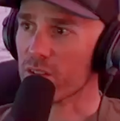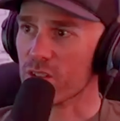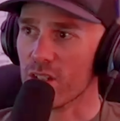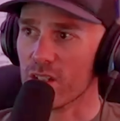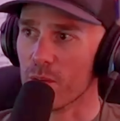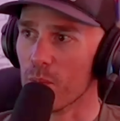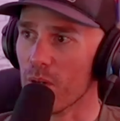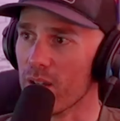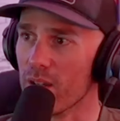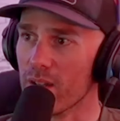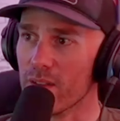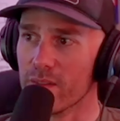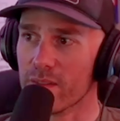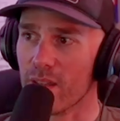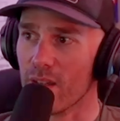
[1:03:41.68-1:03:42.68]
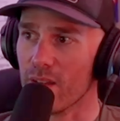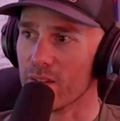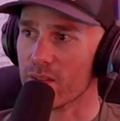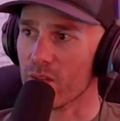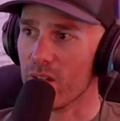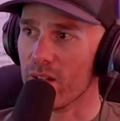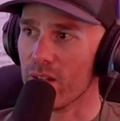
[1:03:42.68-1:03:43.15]
shaking my head in
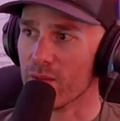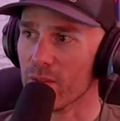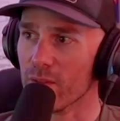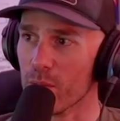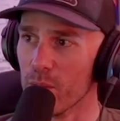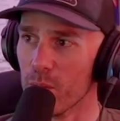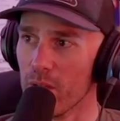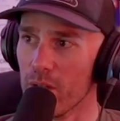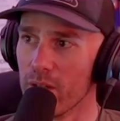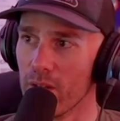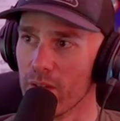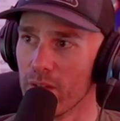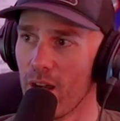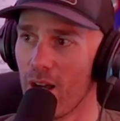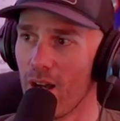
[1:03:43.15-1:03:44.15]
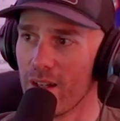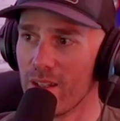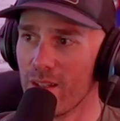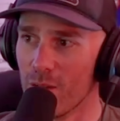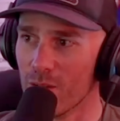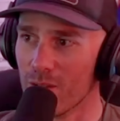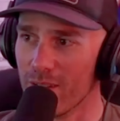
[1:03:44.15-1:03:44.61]
silence right now for the people that are on the
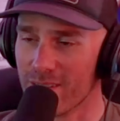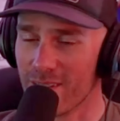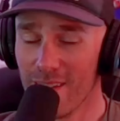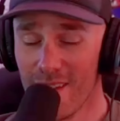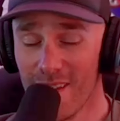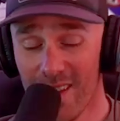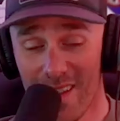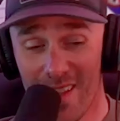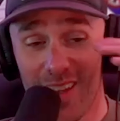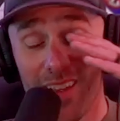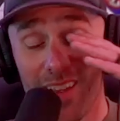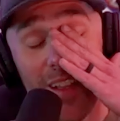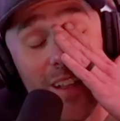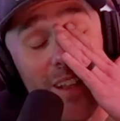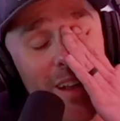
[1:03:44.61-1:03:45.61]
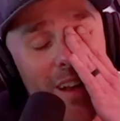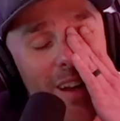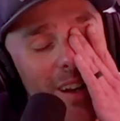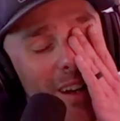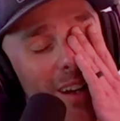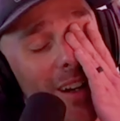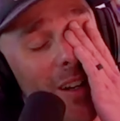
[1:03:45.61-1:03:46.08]
audio
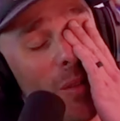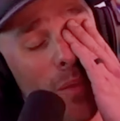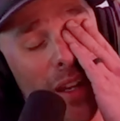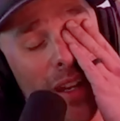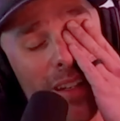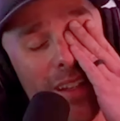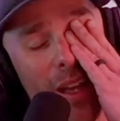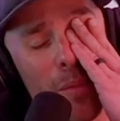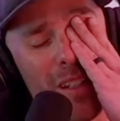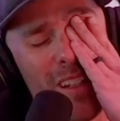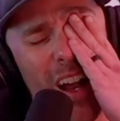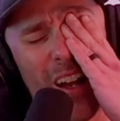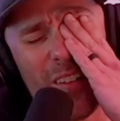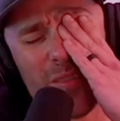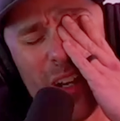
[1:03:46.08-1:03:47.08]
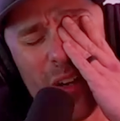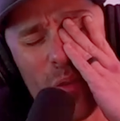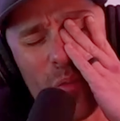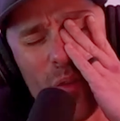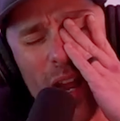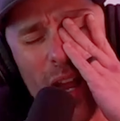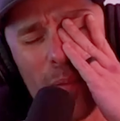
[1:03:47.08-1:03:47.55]
oh man, I mean, I've dealt
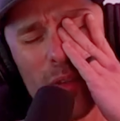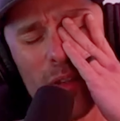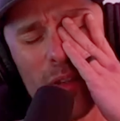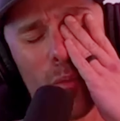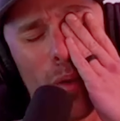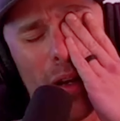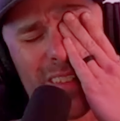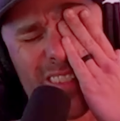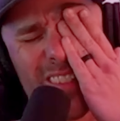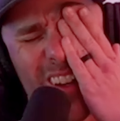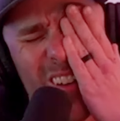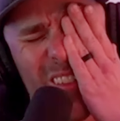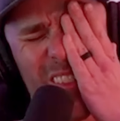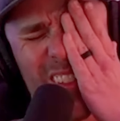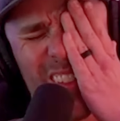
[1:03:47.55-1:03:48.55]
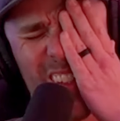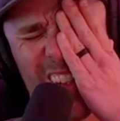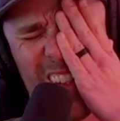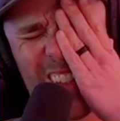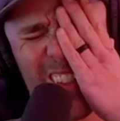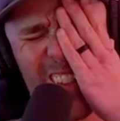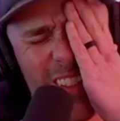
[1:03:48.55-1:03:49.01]
with rhabdo myself, and
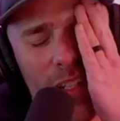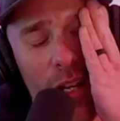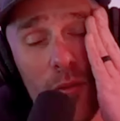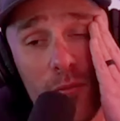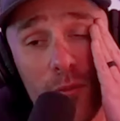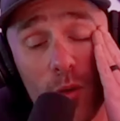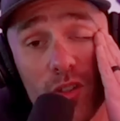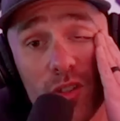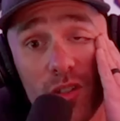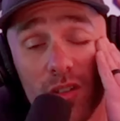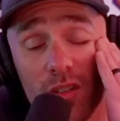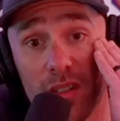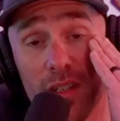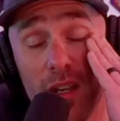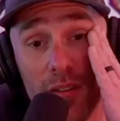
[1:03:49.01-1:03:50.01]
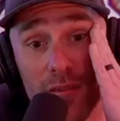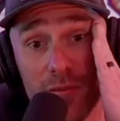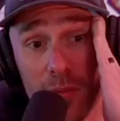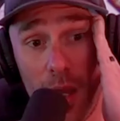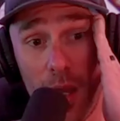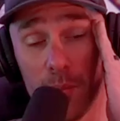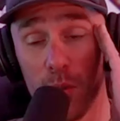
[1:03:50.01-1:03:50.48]
unfortunately, I've
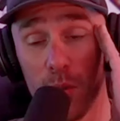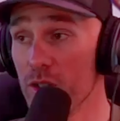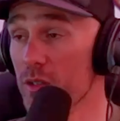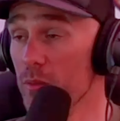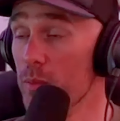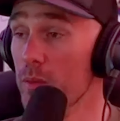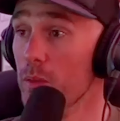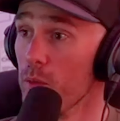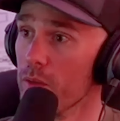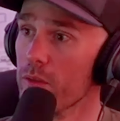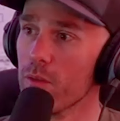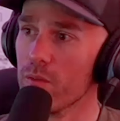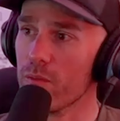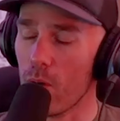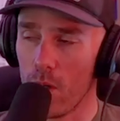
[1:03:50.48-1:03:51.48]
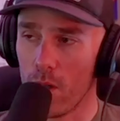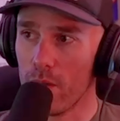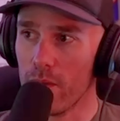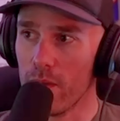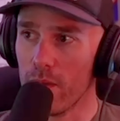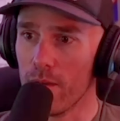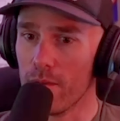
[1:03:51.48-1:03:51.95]
I pushed some people too far,
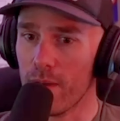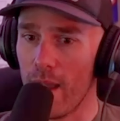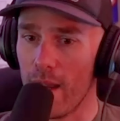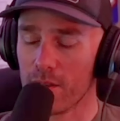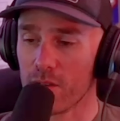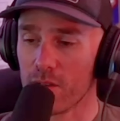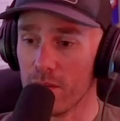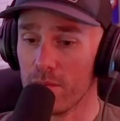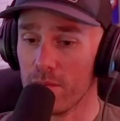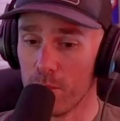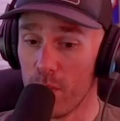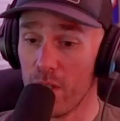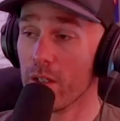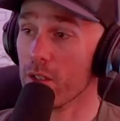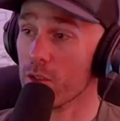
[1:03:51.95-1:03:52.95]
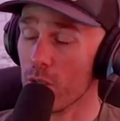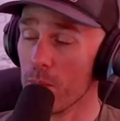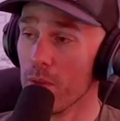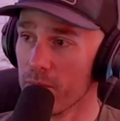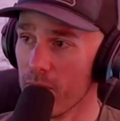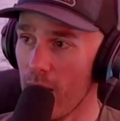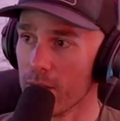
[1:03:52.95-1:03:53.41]
and have actually been a
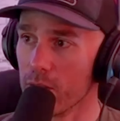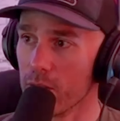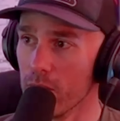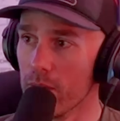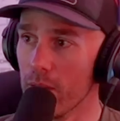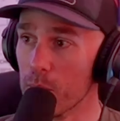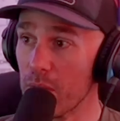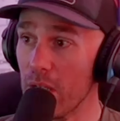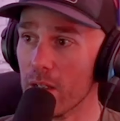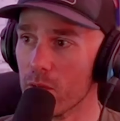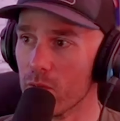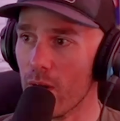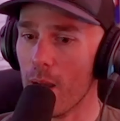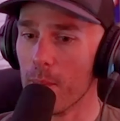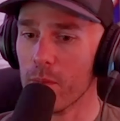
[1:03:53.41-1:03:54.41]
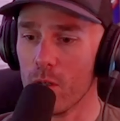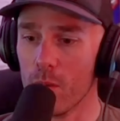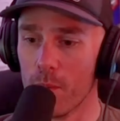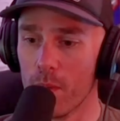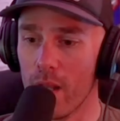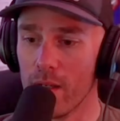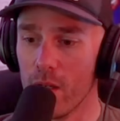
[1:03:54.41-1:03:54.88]
contributing factor in them getting
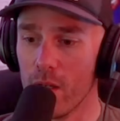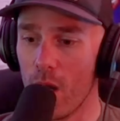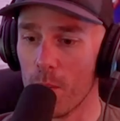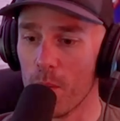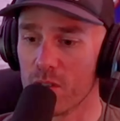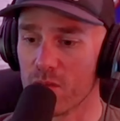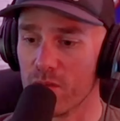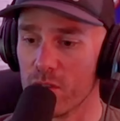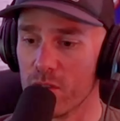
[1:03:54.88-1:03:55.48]
rhabdo. But I know how much of a